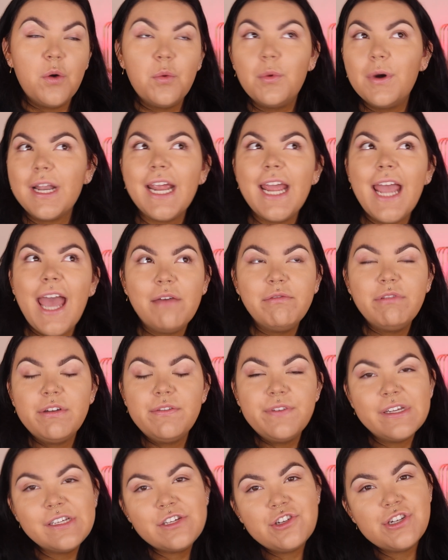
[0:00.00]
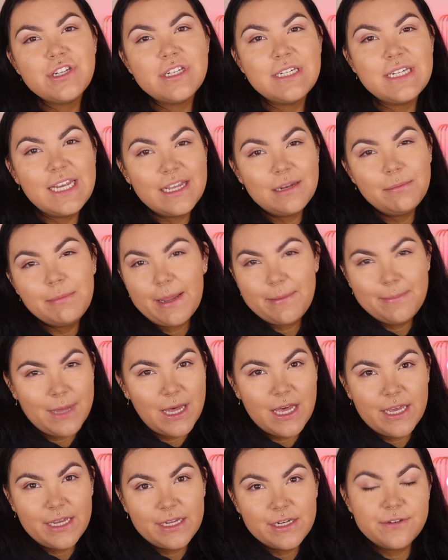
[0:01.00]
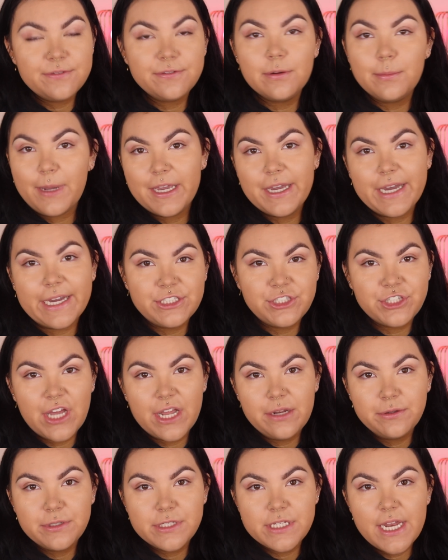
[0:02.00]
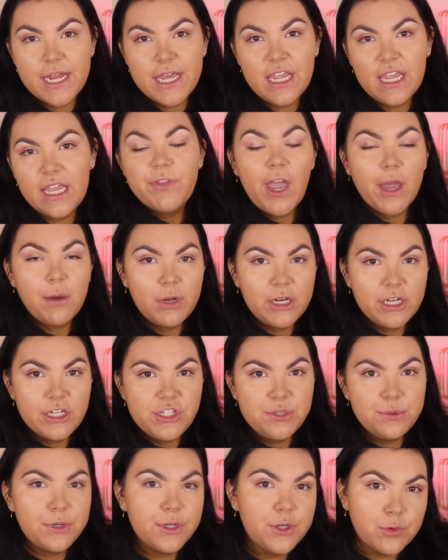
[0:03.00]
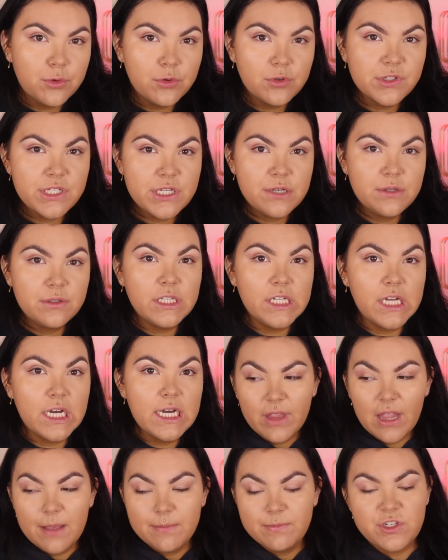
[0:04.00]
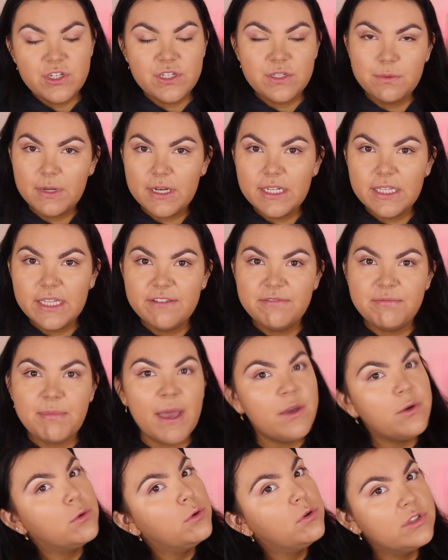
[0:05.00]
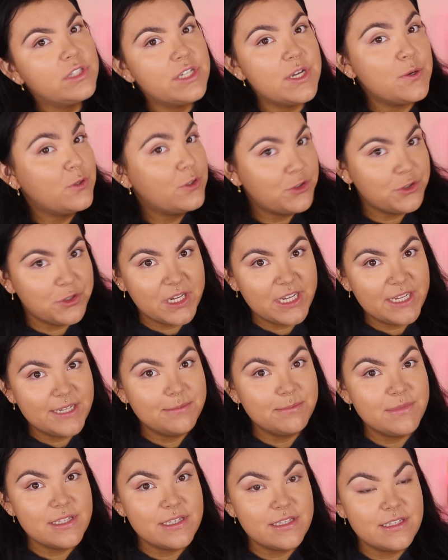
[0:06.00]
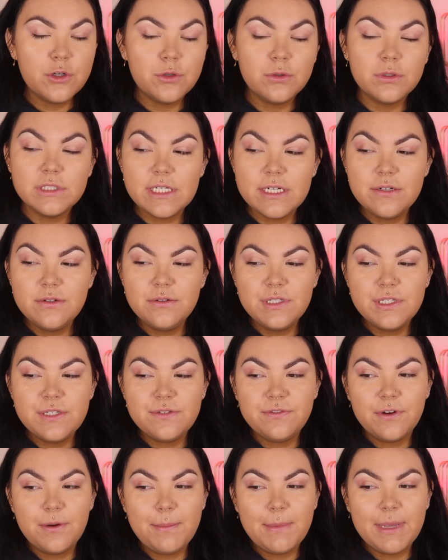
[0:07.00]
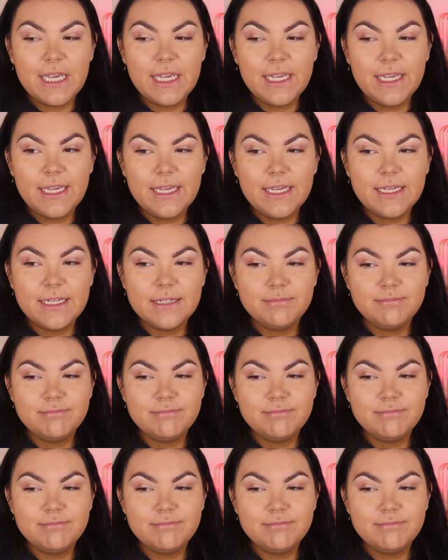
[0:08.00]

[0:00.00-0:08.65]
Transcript: what I have envisioned in my mind for my eyeshadow today, I want to do a cool tone look and just want to live my cool tone dreams. Cool tones for me,